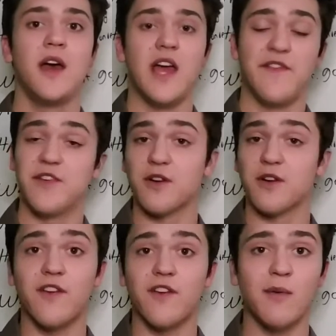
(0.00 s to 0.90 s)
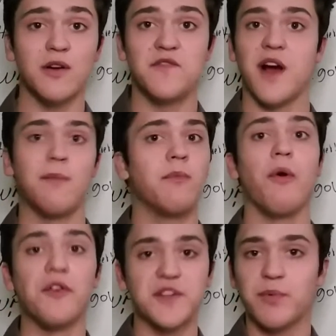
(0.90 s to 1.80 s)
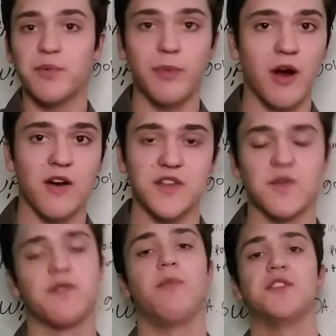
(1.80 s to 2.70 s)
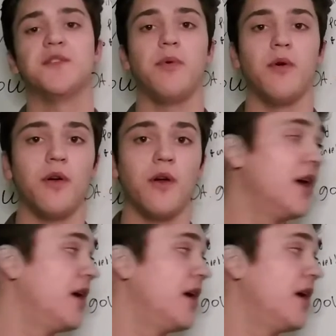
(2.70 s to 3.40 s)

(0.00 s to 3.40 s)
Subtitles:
If you're a farmer, you've got multiple barns with multiple